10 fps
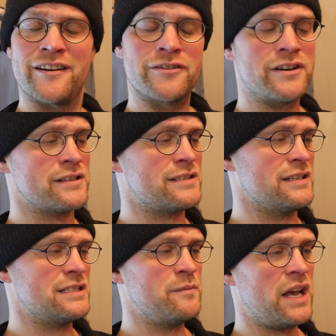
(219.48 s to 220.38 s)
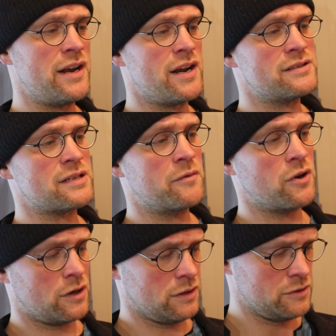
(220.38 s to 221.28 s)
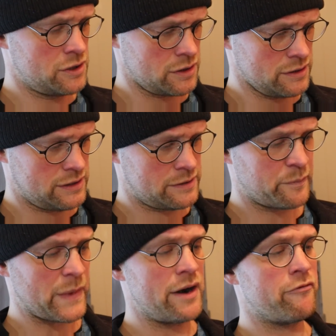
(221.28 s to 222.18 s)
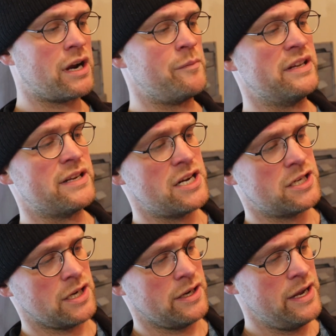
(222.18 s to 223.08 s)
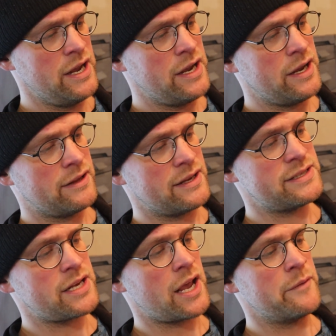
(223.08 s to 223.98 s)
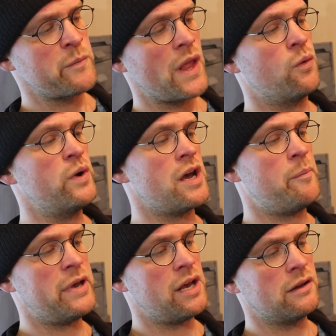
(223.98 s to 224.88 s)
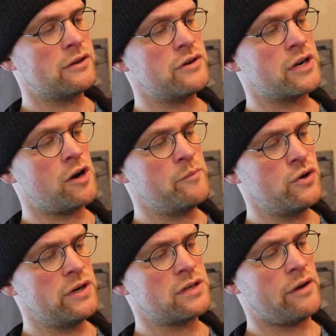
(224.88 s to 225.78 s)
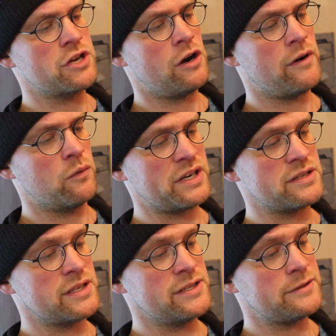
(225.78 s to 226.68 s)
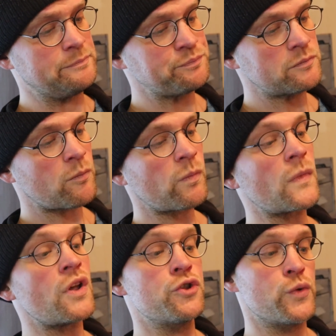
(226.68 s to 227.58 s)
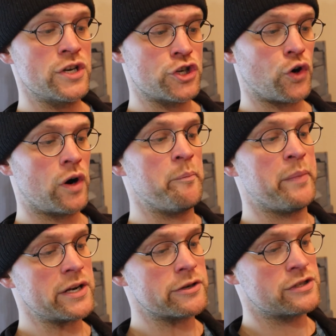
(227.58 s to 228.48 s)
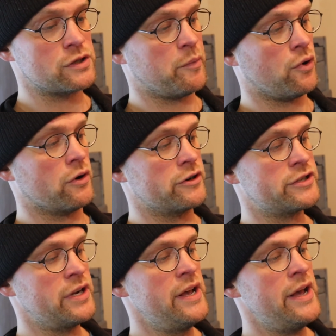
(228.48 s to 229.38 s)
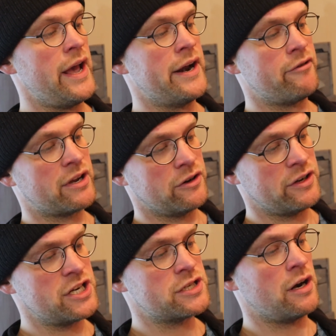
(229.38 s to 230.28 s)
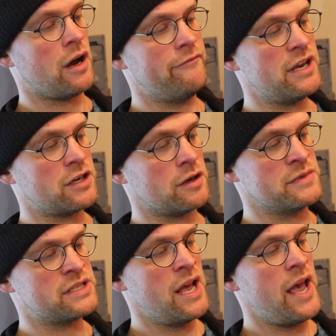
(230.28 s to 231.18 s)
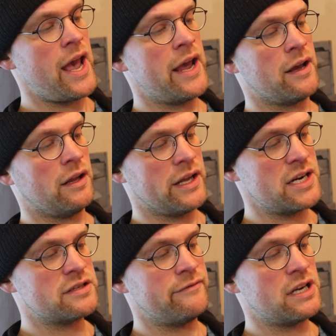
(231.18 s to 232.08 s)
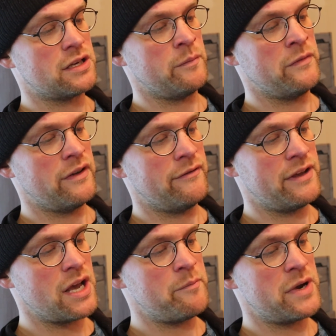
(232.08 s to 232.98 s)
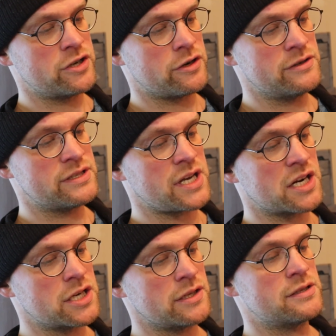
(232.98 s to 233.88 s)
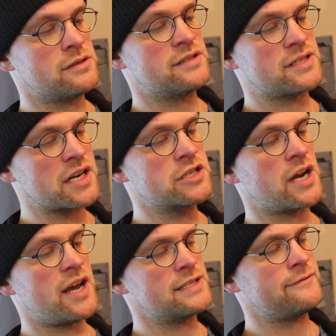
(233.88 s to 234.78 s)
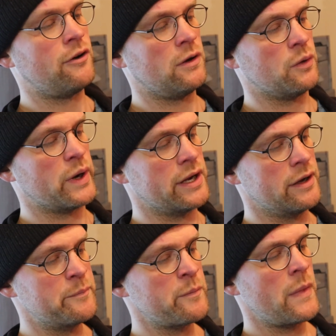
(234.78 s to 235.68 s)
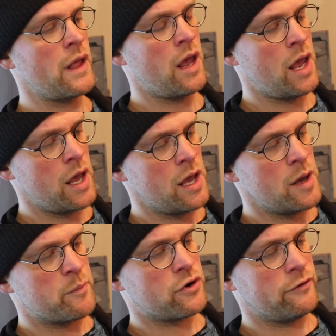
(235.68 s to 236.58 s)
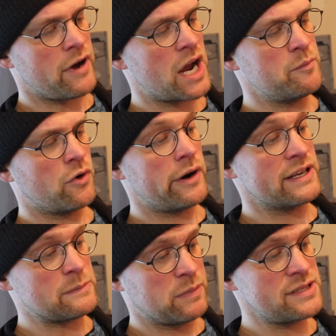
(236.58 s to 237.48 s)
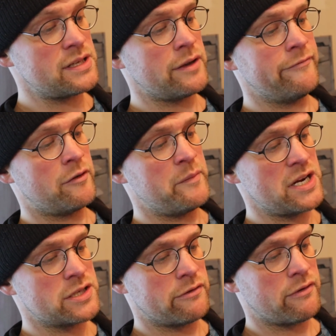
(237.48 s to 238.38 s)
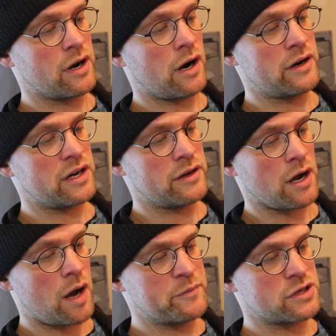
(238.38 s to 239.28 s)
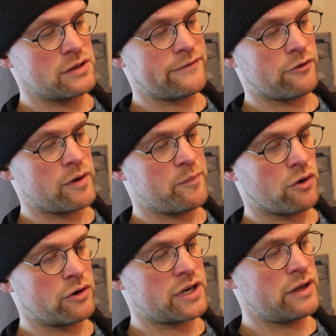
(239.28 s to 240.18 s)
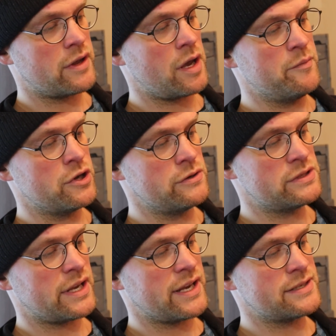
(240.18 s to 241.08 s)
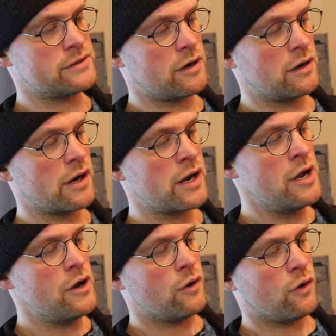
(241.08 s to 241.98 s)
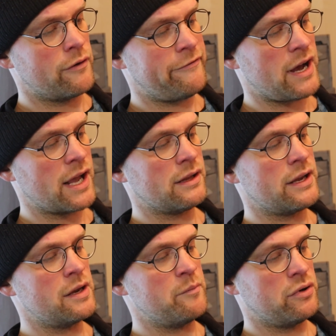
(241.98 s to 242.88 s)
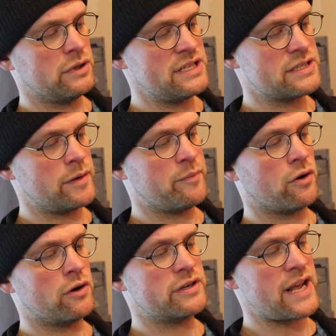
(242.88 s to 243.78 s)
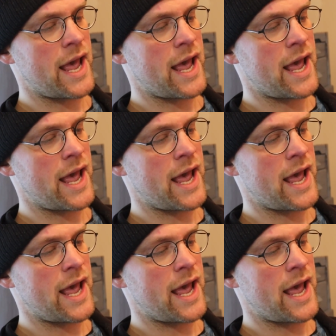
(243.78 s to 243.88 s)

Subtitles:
criticism. And here's some conclusions and recommendation. They say, we appeal to the community of Jehovah Witnesses to ensure better support and recognition of victims and alleged victim via measures such as following. Provide more explicit information regarding the options for reporting the abuse externally or filing police report